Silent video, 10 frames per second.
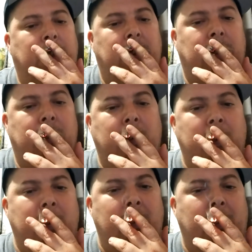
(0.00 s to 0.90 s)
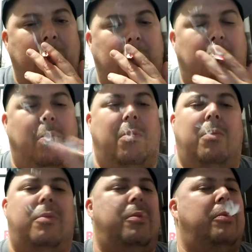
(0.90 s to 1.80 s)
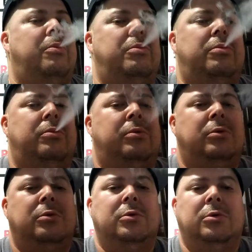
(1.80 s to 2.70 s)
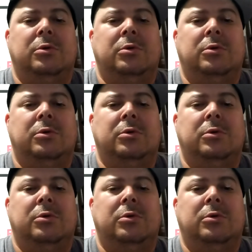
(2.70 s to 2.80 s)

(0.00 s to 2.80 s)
(no one is talking)